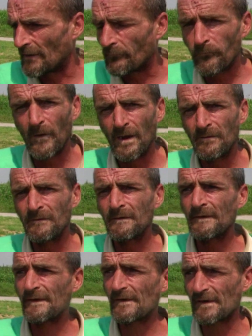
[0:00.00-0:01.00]

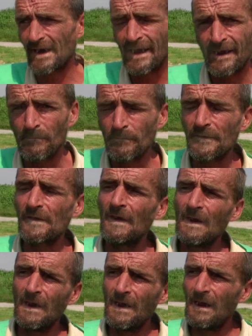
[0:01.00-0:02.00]
phones tapped,
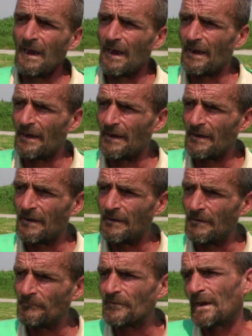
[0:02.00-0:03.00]

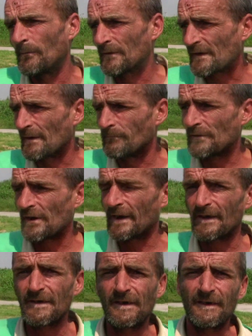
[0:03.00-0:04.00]
they were
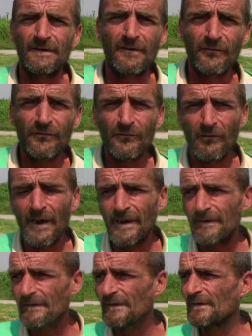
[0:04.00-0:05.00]
subjected to
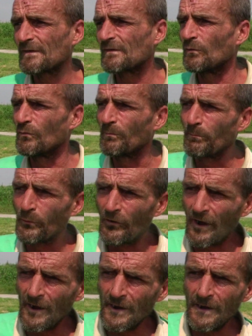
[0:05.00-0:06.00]
threats or
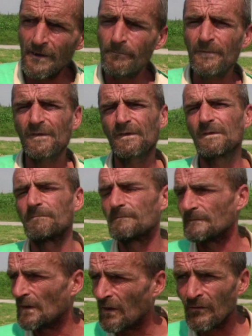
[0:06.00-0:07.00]
bribes,
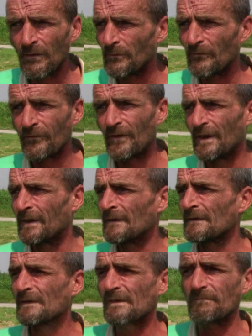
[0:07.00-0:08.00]
horrible
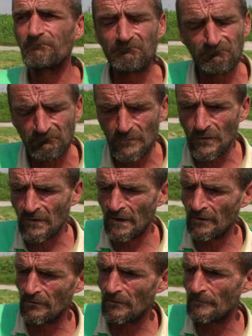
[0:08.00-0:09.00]
things. You
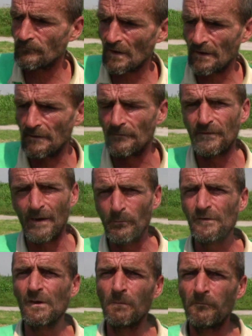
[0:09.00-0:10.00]
know, there
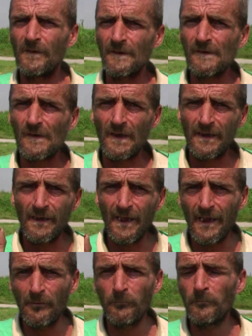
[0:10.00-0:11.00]
was obviously
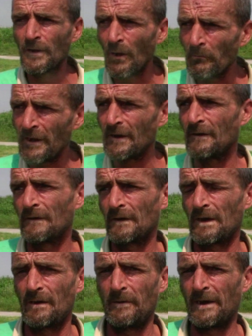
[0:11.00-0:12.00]
a phenomenon
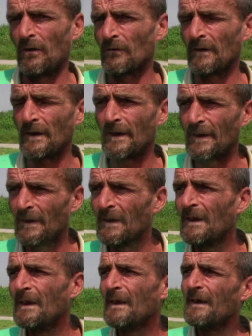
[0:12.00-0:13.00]
going on here
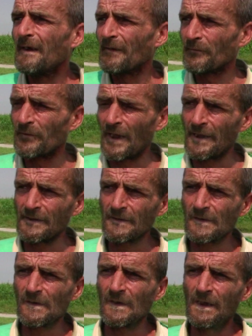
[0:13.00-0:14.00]
that